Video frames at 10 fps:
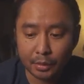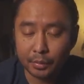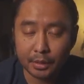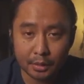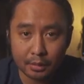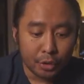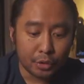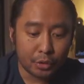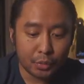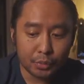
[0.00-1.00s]
You know, we can
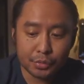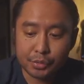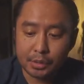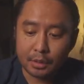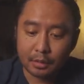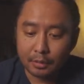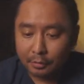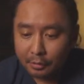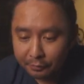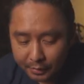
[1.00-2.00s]
use
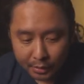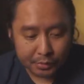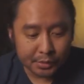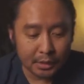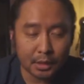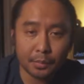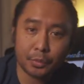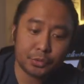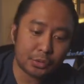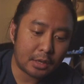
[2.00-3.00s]
a video
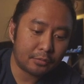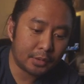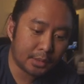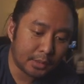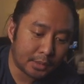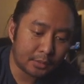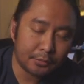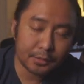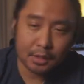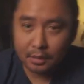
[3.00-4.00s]
setup when traveling and a
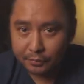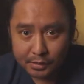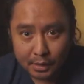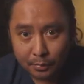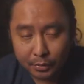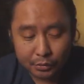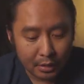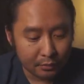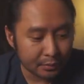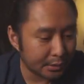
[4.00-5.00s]
photography setup when
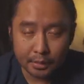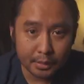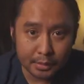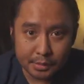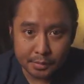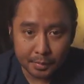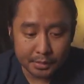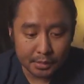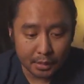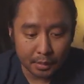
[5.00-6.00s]
traveling. This is
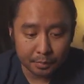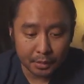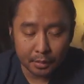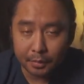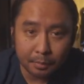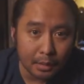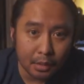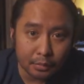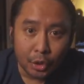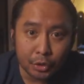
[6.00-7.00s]
my setup. Tell me
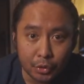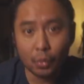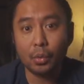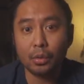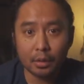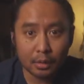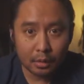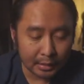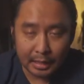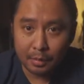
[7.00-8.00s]
about
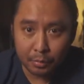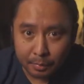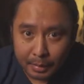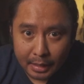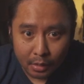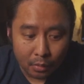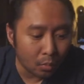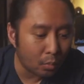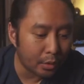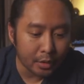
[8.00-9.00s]
your camera bag.
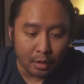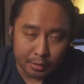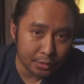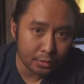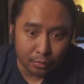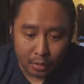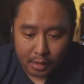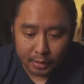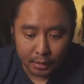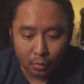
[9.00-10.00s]
What are you
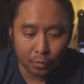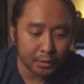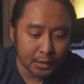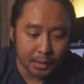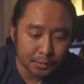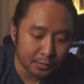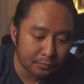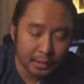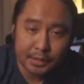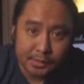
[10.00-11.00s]
rocking? What types
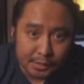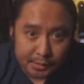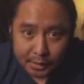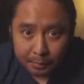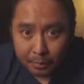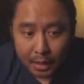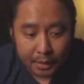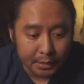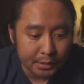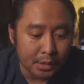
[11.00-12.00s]
of lenses and
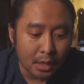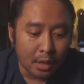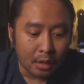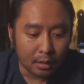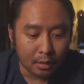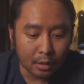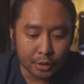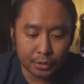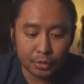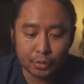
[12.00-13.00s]
bodies
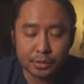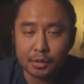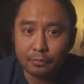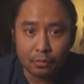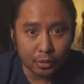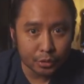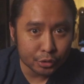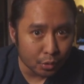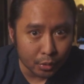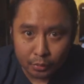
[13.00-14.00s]
are you using for
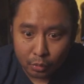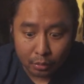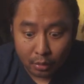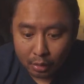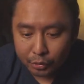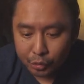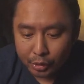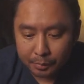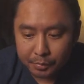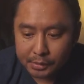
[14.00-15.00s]
short or long
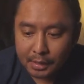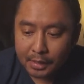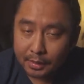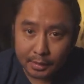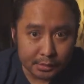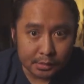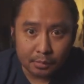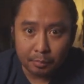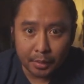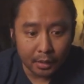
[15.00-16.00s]
trips? Let's
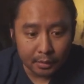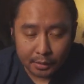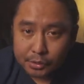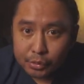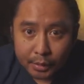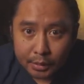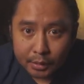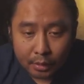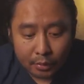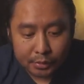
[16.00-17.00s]
compare, let's
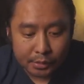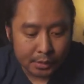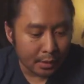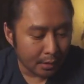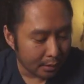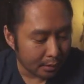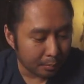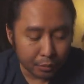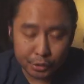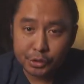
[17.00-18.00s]
trade notes. I
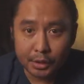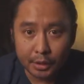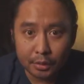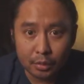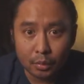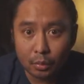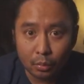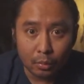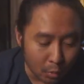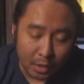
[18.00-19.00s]
appreciate you
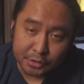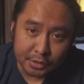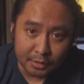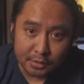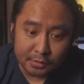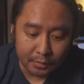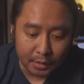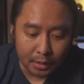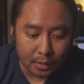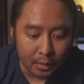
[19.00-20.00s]
watching this
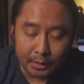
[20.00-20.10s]
video.